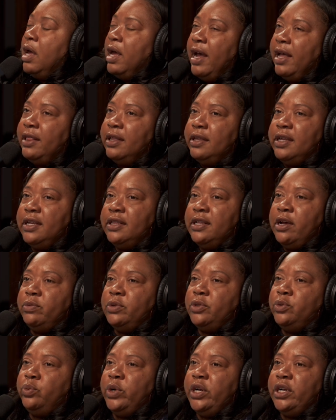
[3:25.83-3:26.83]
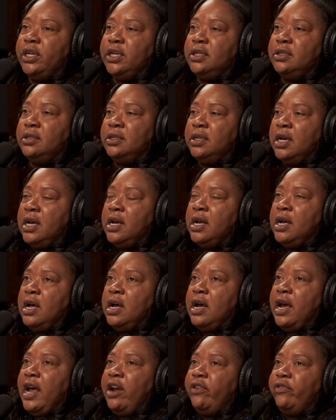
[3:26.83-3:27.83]
And the thing that was weird is
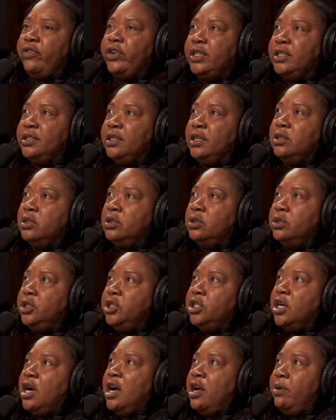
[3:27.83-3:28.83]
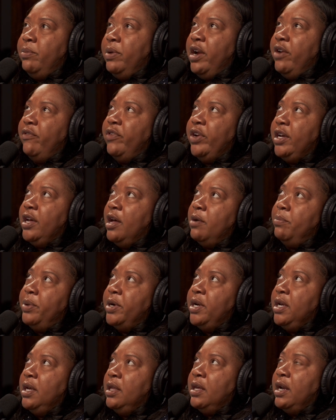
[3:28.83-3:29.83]
every single job and every
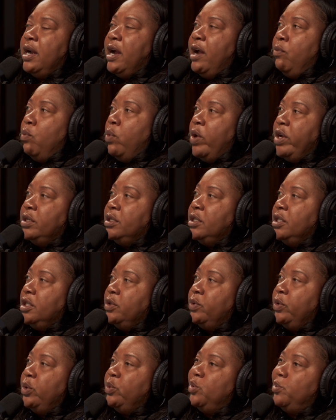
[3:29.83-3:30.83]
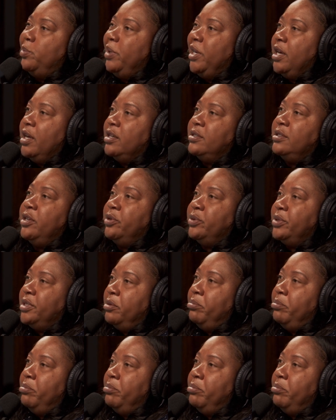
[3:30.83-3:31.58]
company that I went to, it was because there was a